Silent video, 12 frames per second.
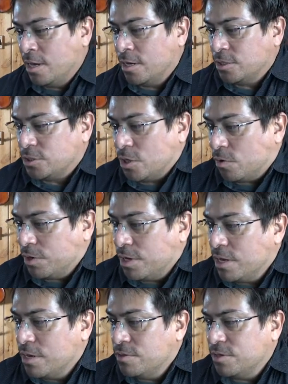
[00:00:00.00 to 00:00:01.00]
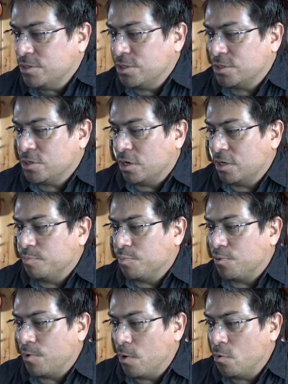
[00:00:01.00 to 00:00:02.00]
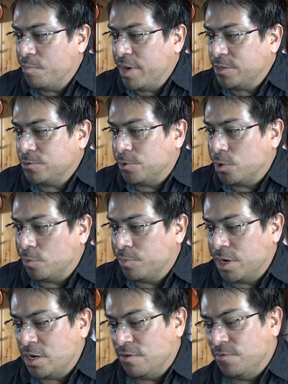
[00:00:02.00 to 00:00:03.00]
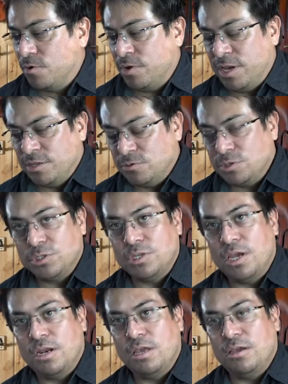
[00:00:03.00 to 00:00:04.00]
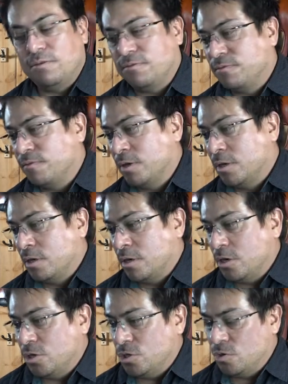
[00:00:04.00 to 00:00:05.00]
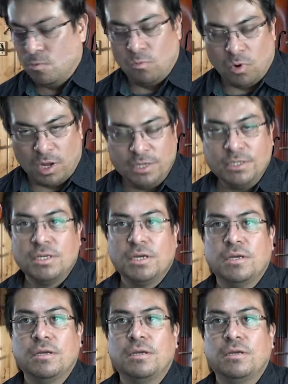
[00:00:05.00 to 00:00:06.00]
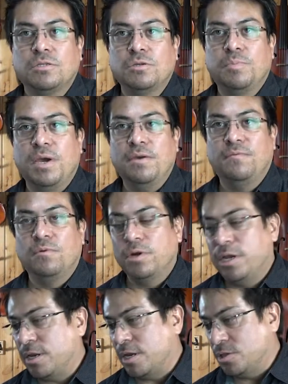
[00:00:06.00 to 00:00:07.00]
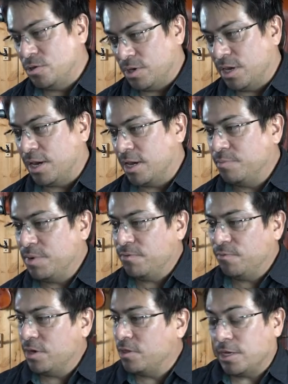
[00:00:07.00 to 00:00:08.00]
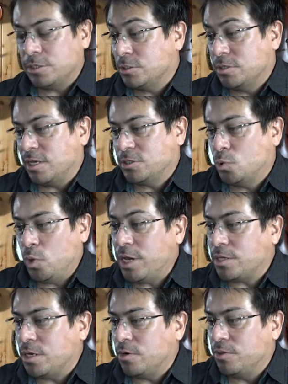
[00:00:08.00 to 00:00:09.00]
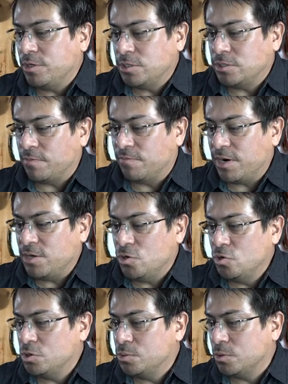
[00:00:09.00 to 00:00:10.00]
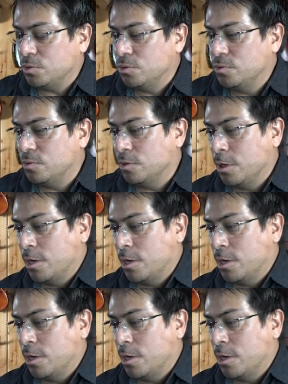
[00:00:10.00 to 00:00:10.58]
So this is called Pro Metronome, and if you're interested, if you want to pay for it and you can pay for it, that's great. You know, this is a very useful tool.